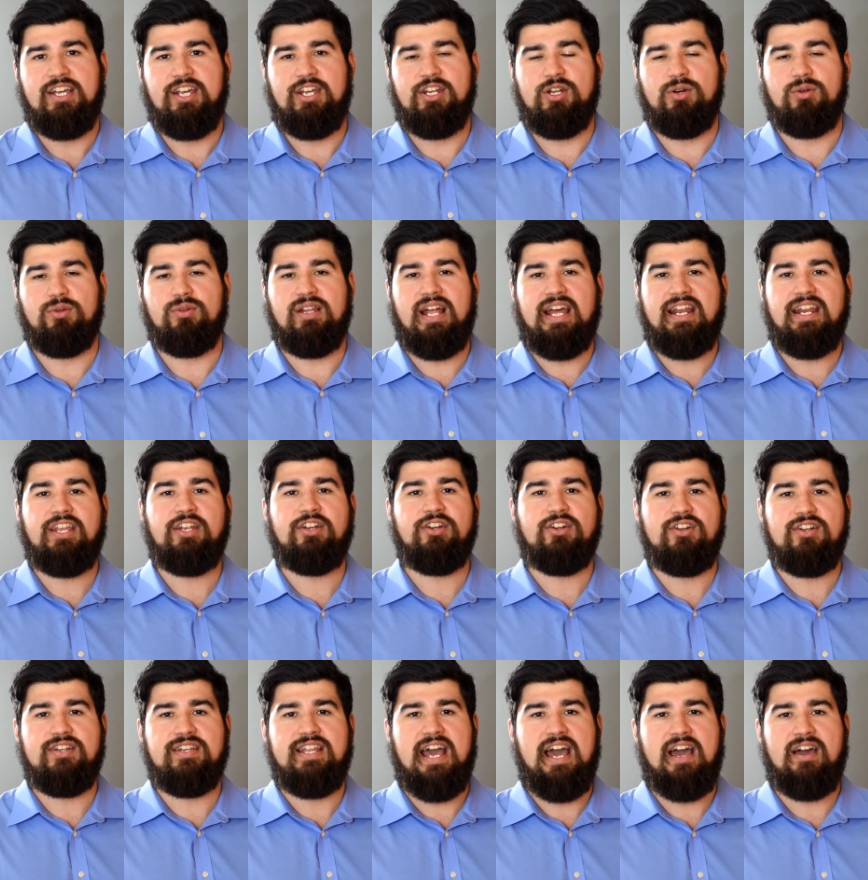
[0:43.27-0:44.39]
You know, letting
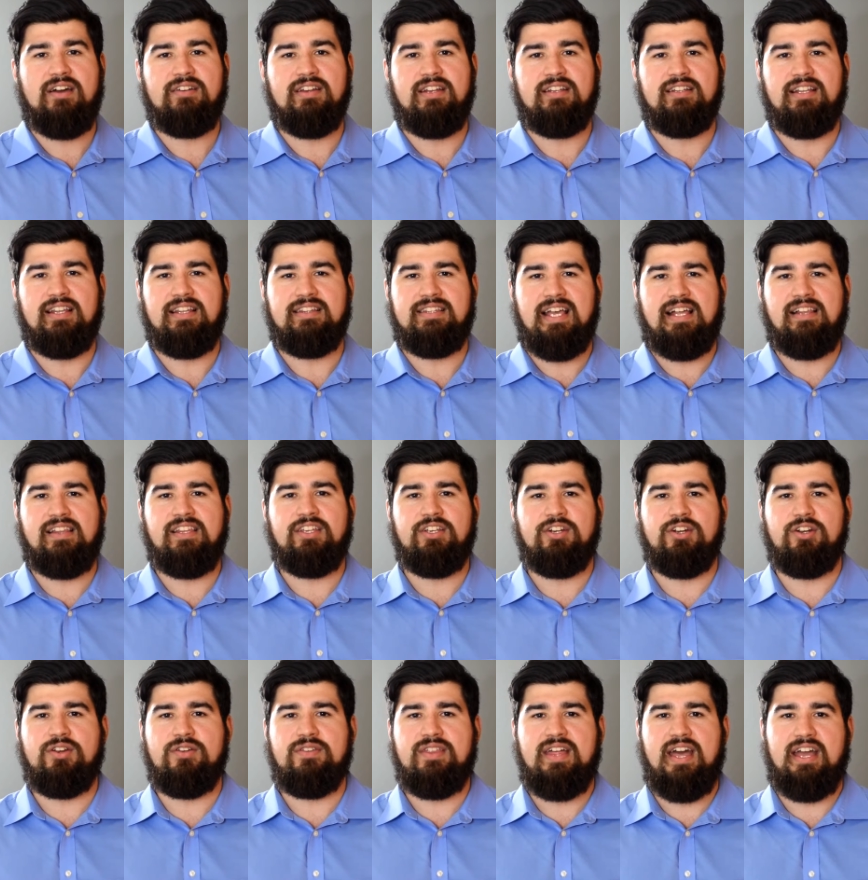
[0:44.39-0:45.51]
her down and telling
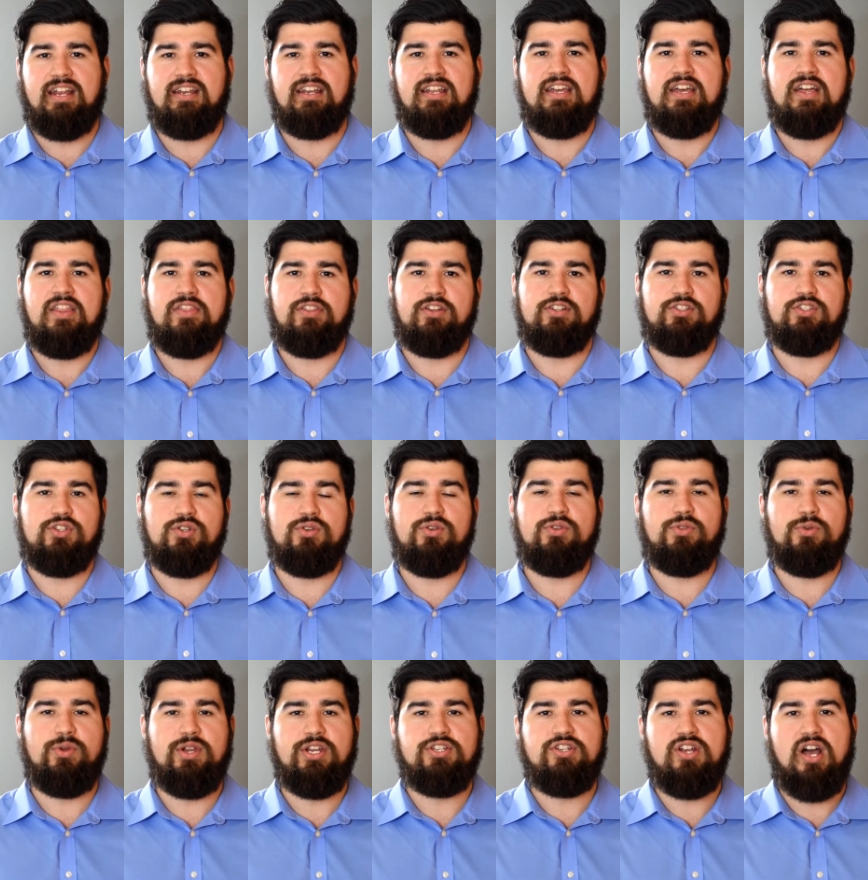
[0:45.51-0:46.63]
her that the two,
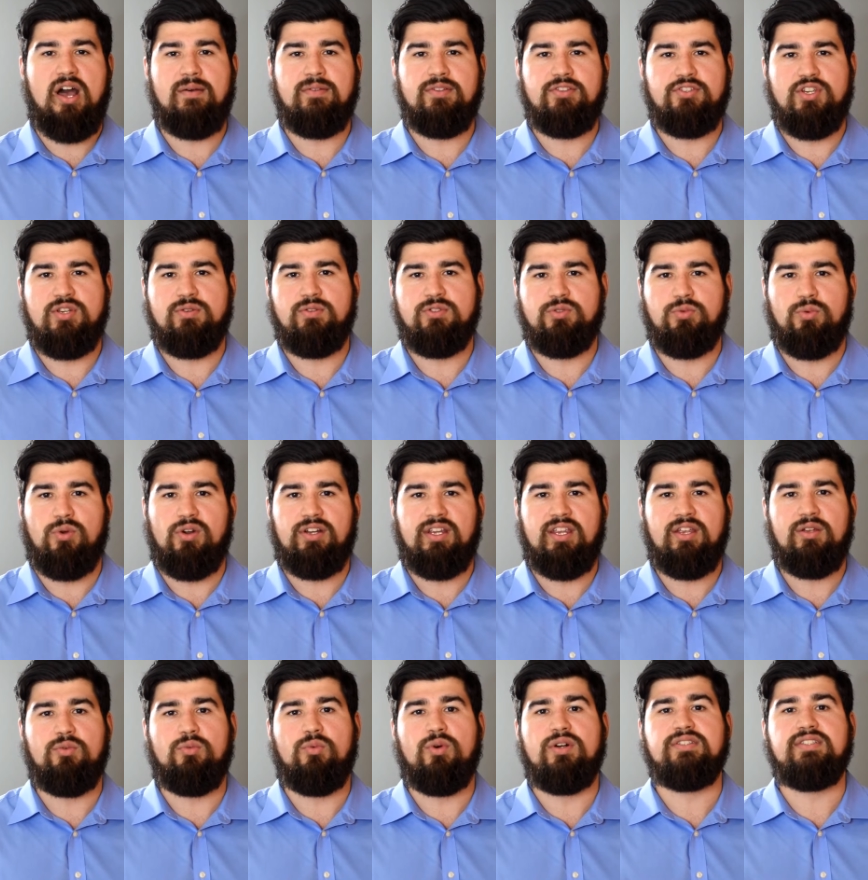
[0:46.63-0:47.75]
three jobs she was
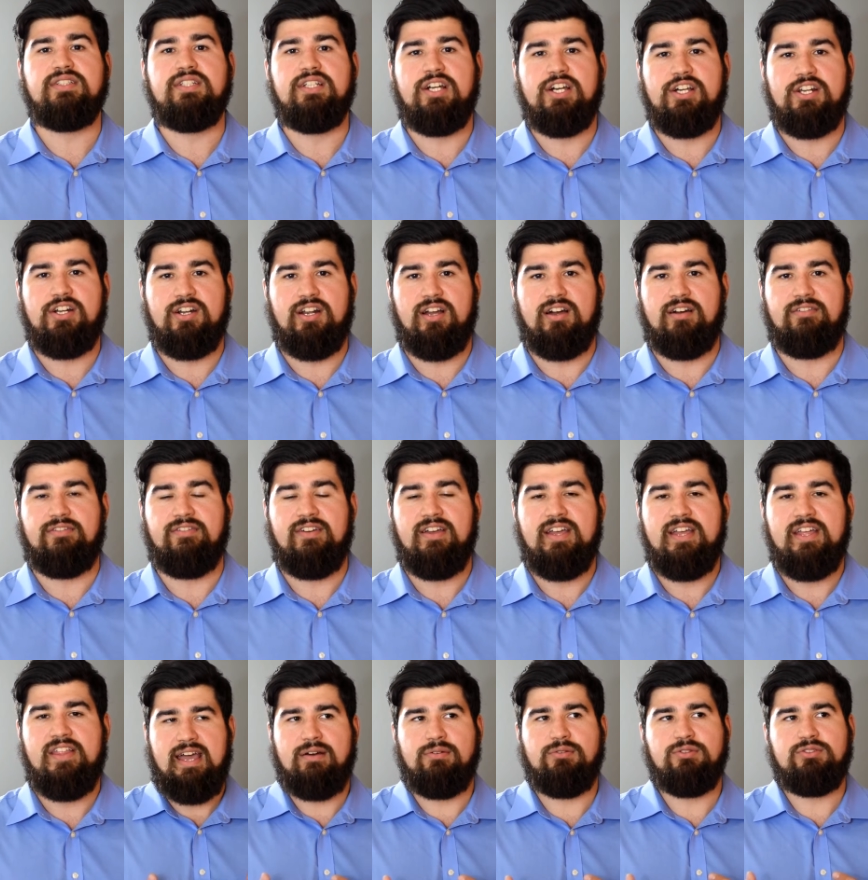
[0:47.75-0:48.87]
working wasn't good enough.
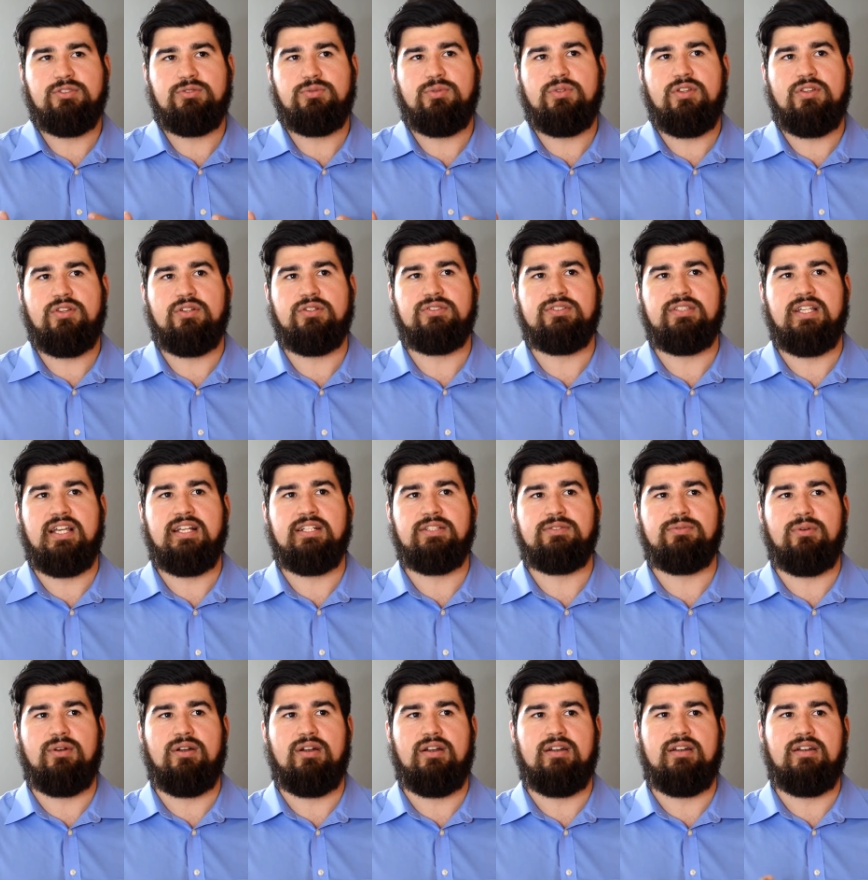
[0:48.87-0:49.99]
It was just one of those things
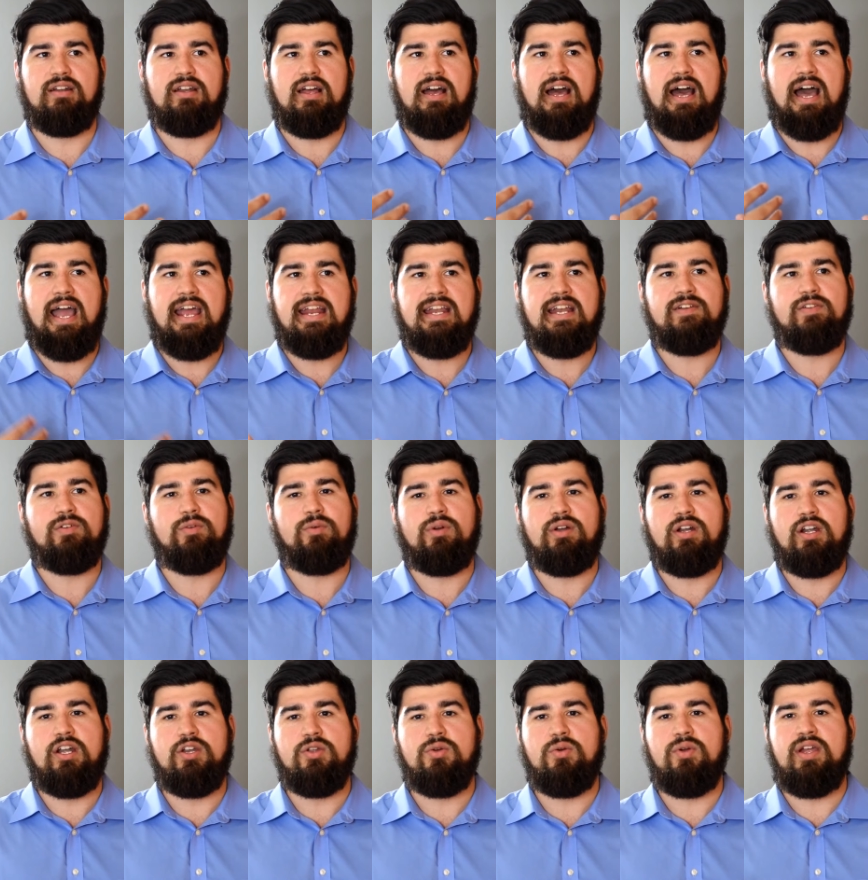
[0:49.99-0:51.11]
where I never
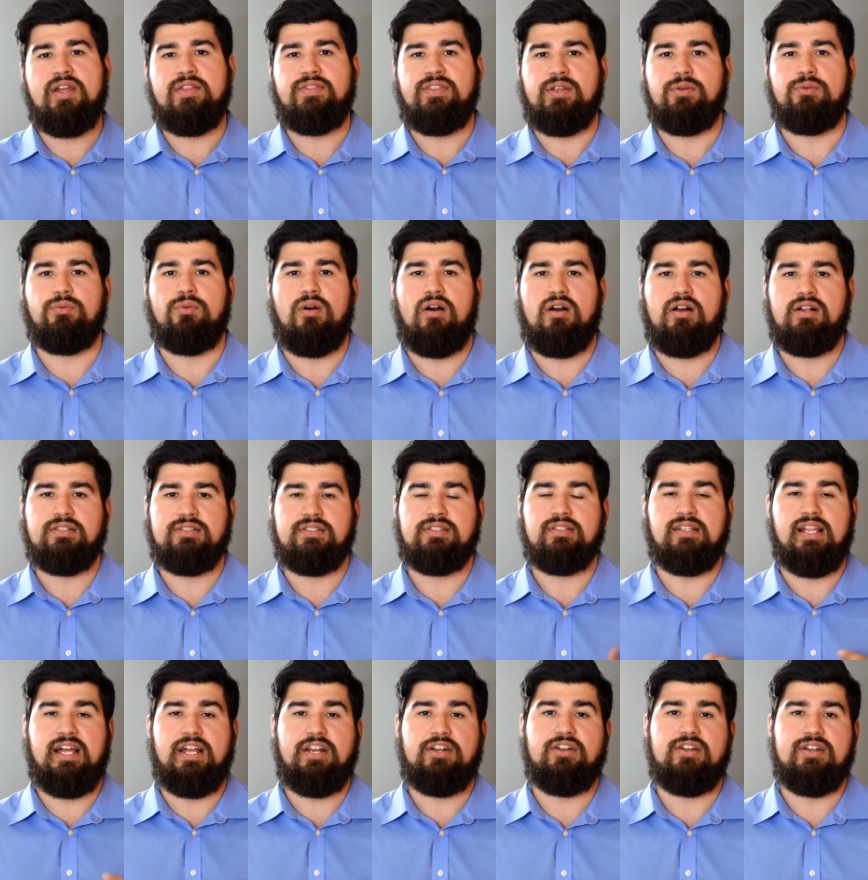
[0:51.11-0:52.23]
wanted to do anything wrong to
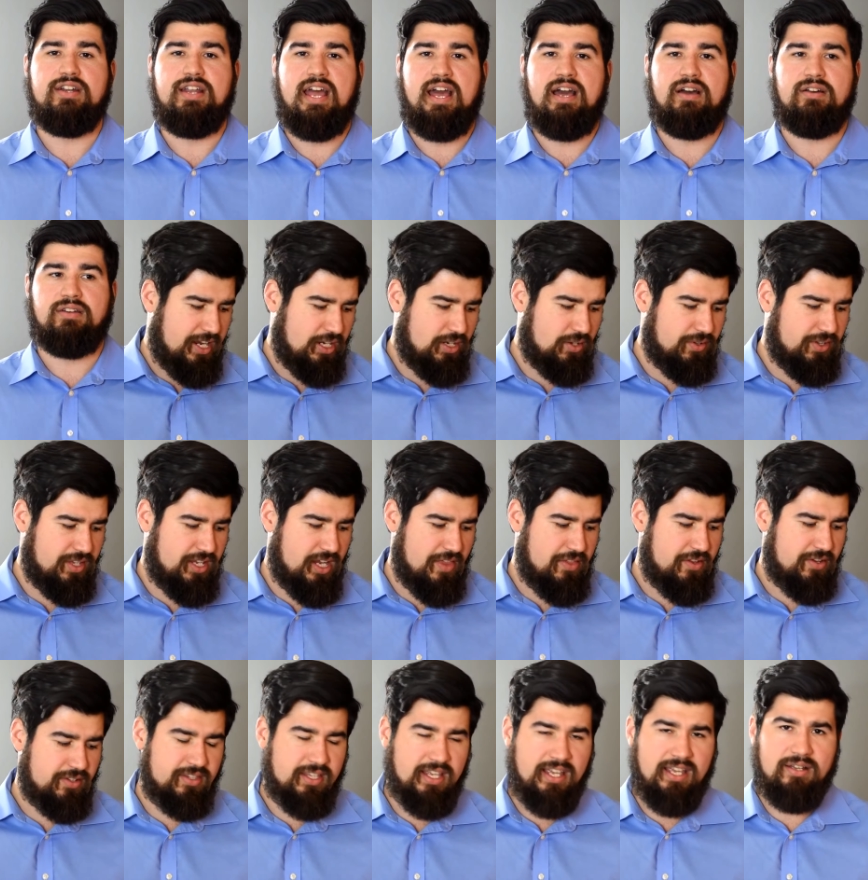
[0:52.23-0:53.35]
let her down. You know, the
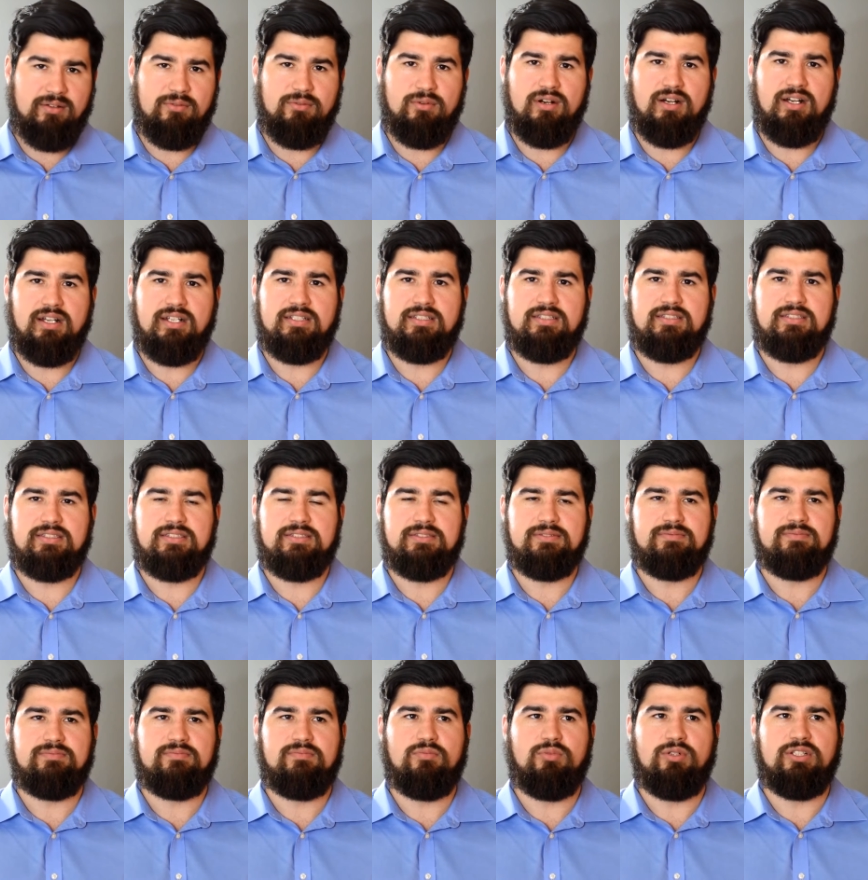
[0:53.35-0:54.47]
other thing was
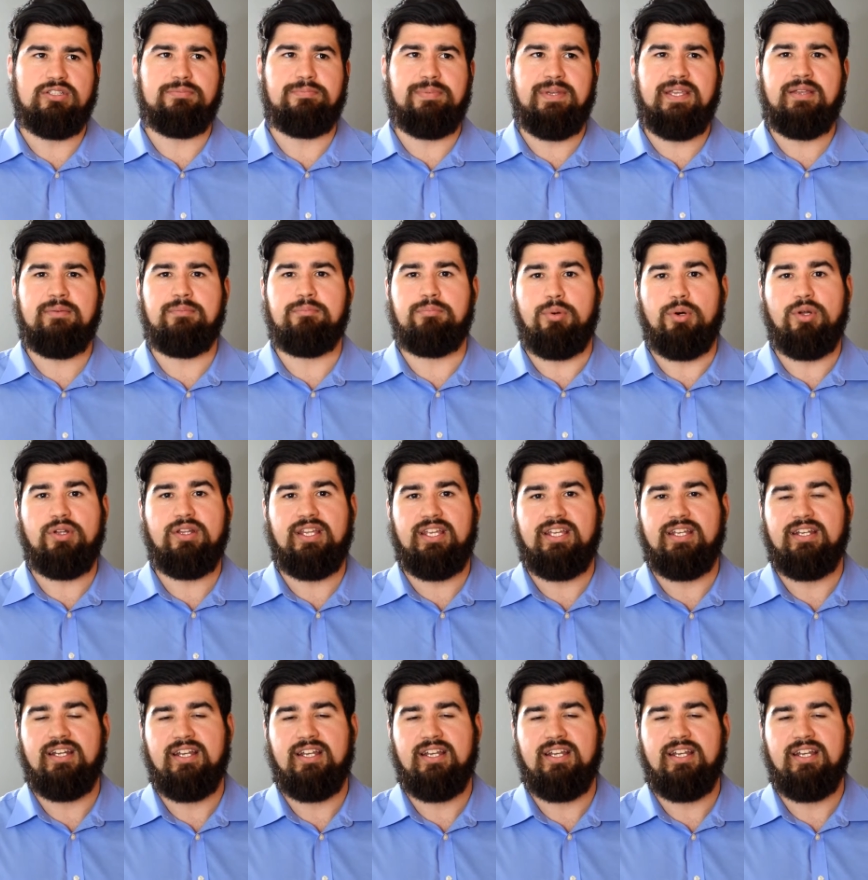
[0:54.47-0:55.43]
was being bullied.